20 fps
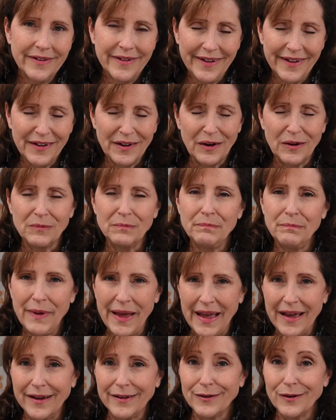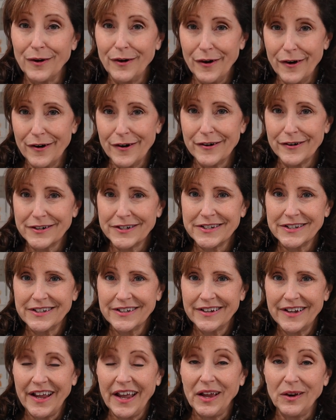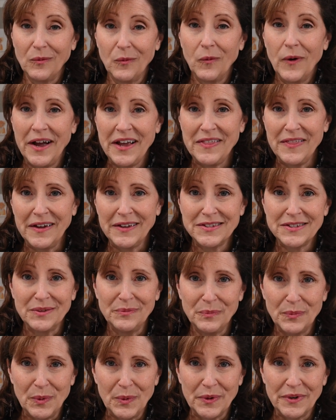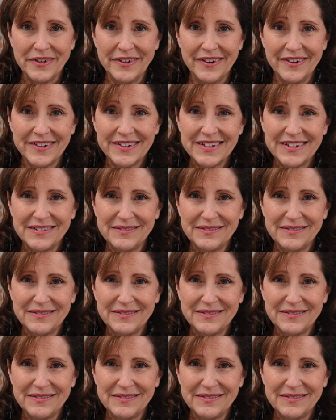in our bad art and why that's important.